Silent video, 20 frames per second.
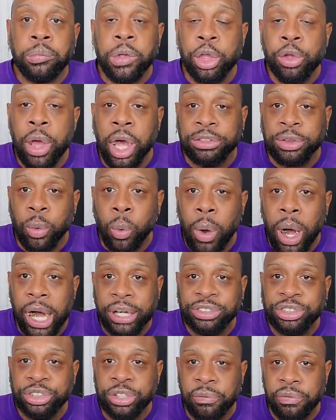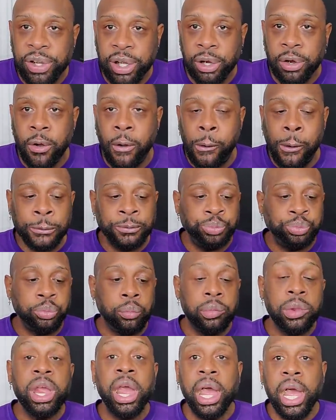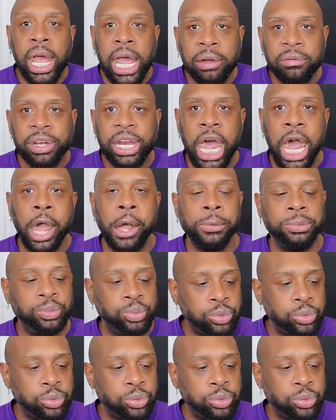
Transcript: You have to wash your vehicle every day.